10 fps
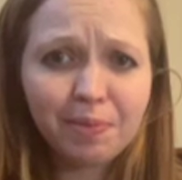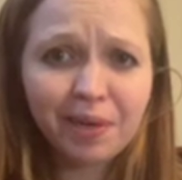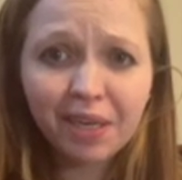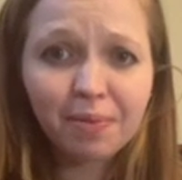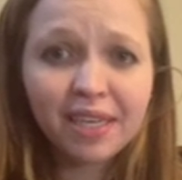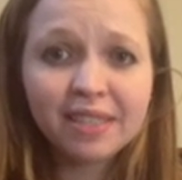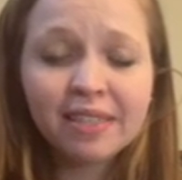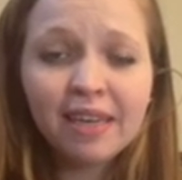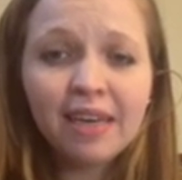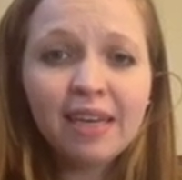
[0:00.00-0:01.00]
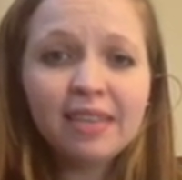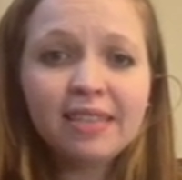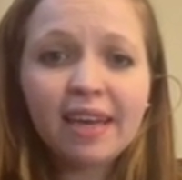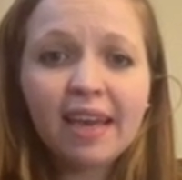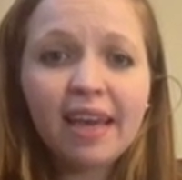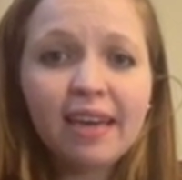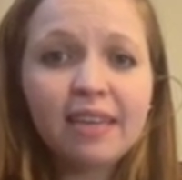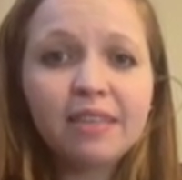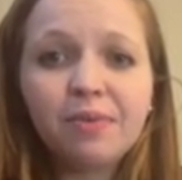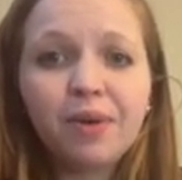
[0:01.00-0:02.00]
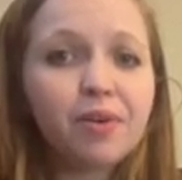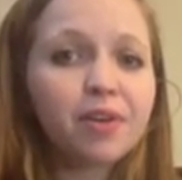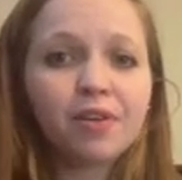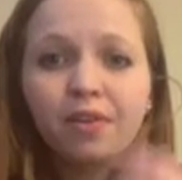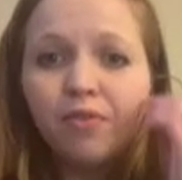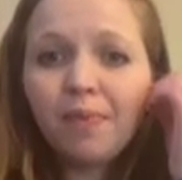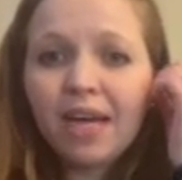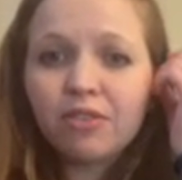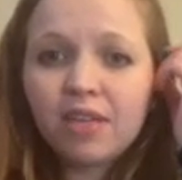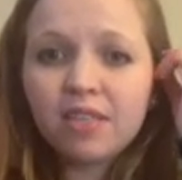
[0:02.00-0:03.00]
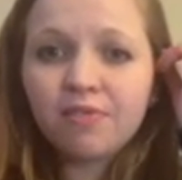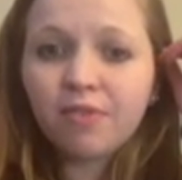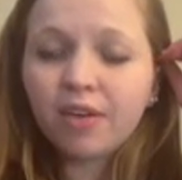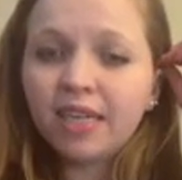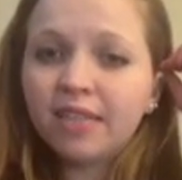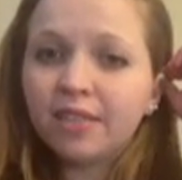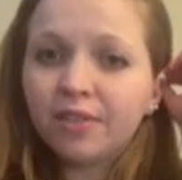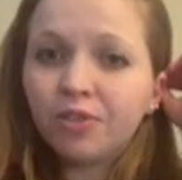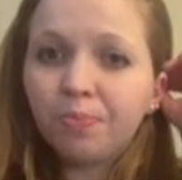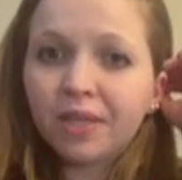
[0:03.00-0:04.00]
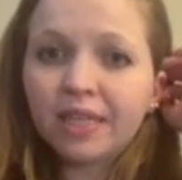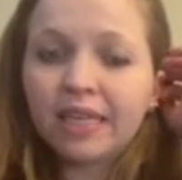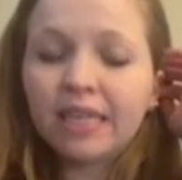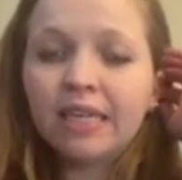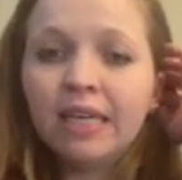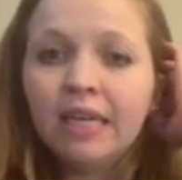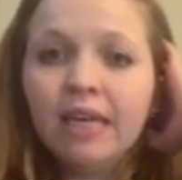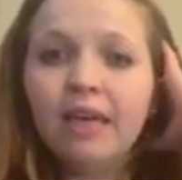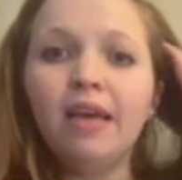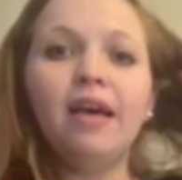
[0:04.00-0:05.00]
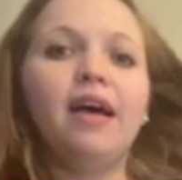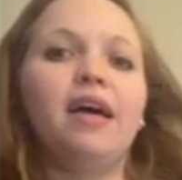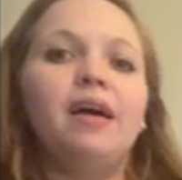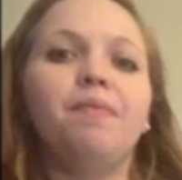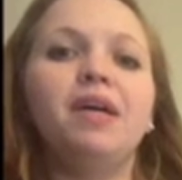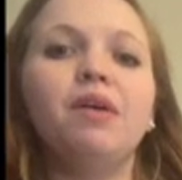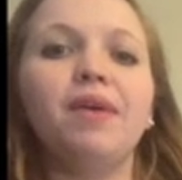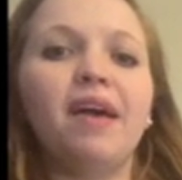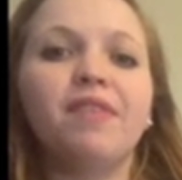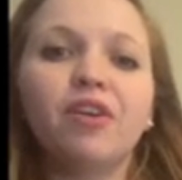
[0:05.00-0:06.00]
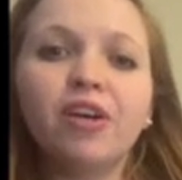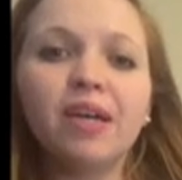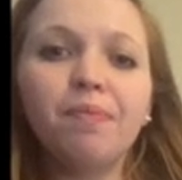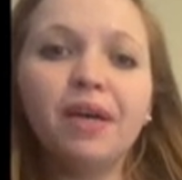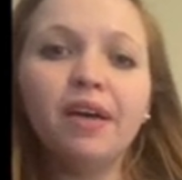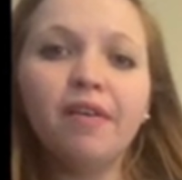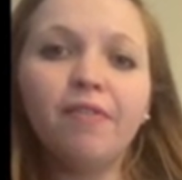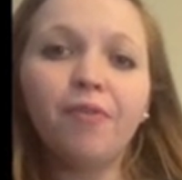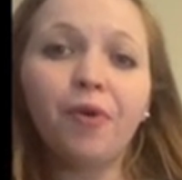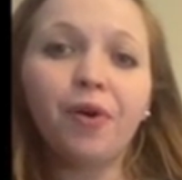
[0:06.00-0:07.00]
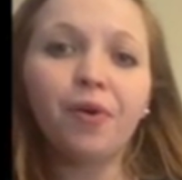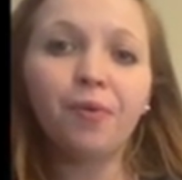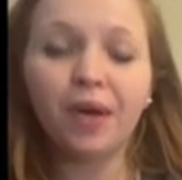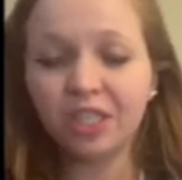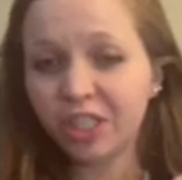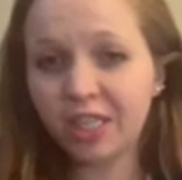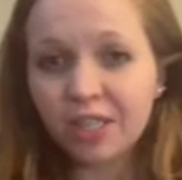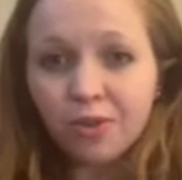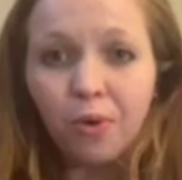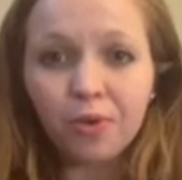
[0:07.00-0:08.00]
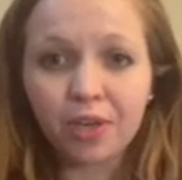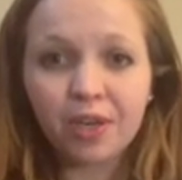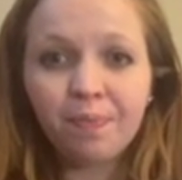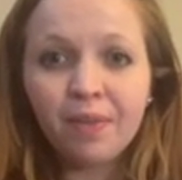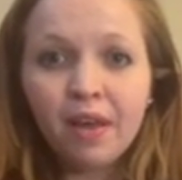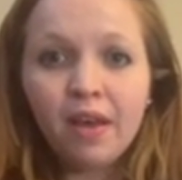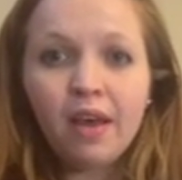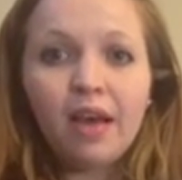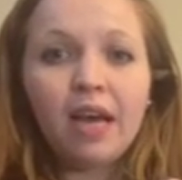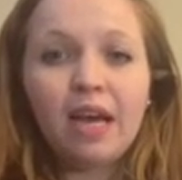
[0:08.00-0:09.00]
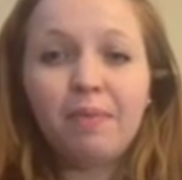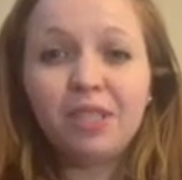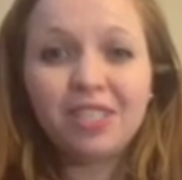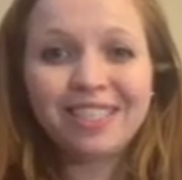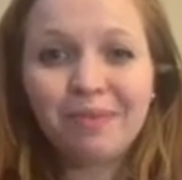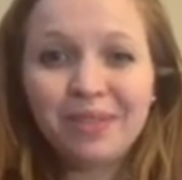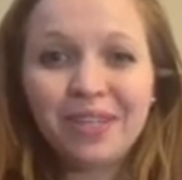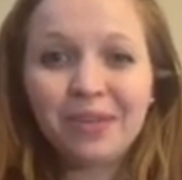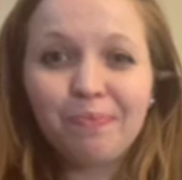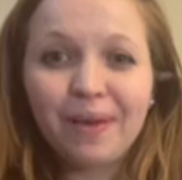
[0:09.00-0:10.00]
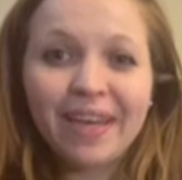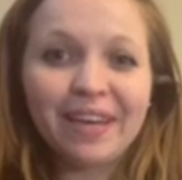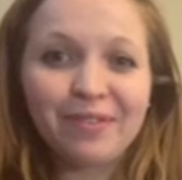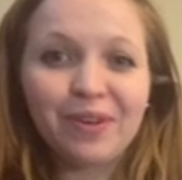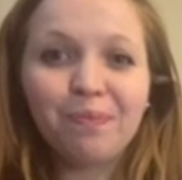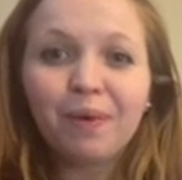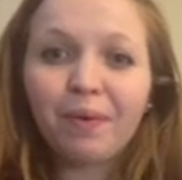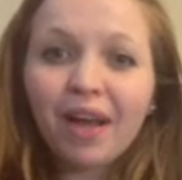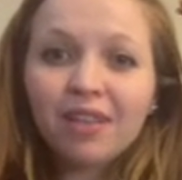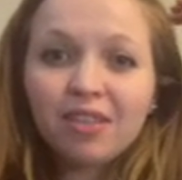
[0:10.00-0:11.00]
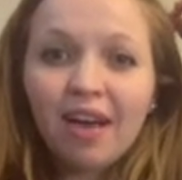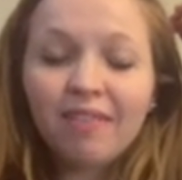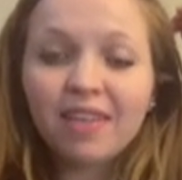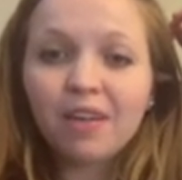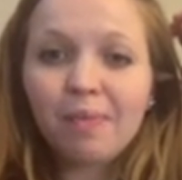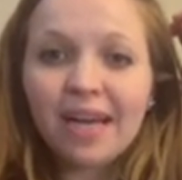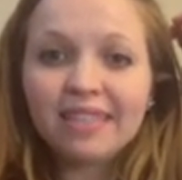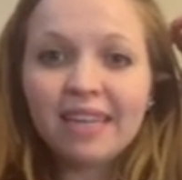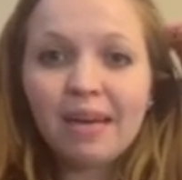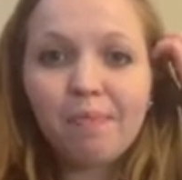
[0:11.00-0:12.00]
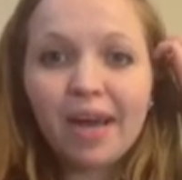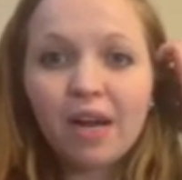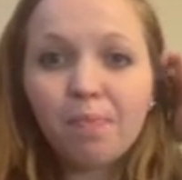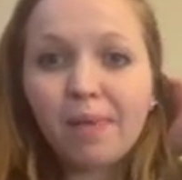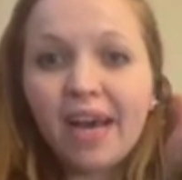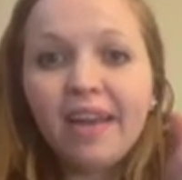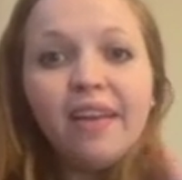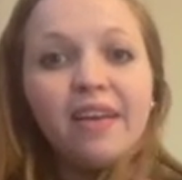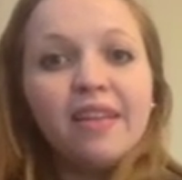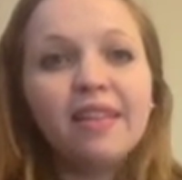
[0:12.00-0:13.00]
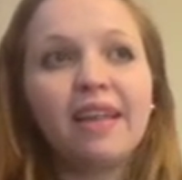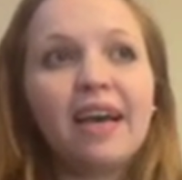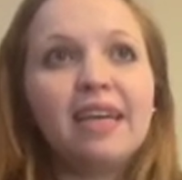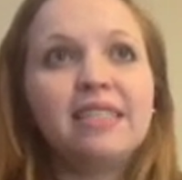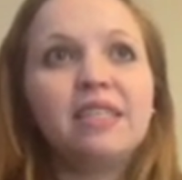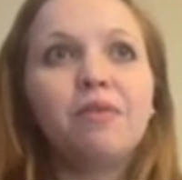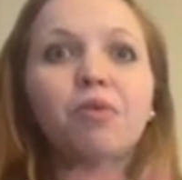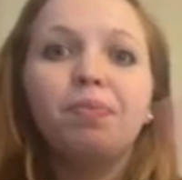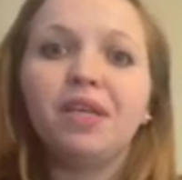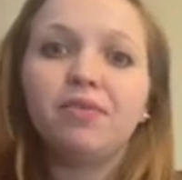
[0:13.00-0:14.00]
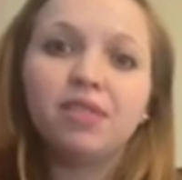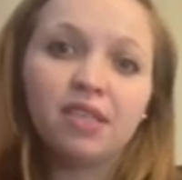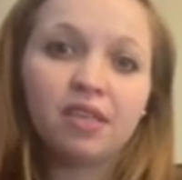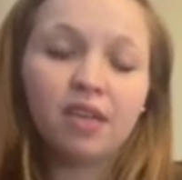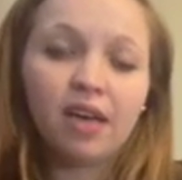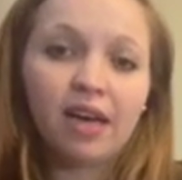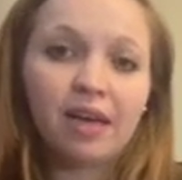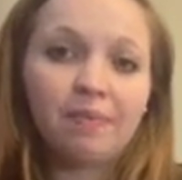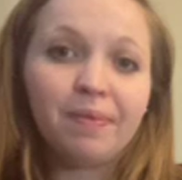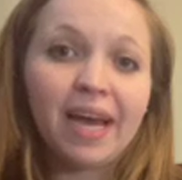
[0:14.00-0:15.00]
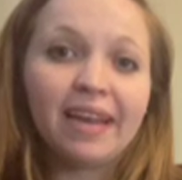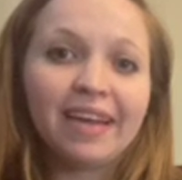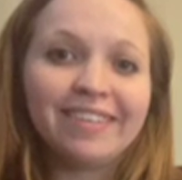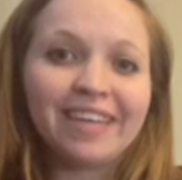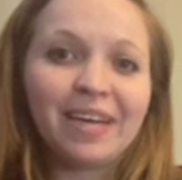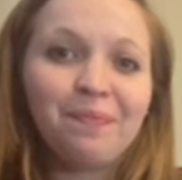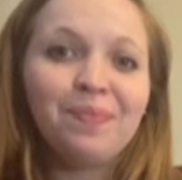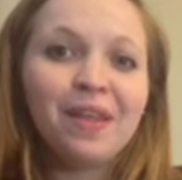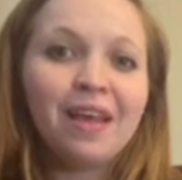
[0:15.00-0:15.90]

Marketplace, secondhand. We ordered a new mattress for it, so it's super clean. We have the crib for when she gets older. And she sleeps in her big kid room. But we also have a little bassinet by our bed that we'll be using at nighttime.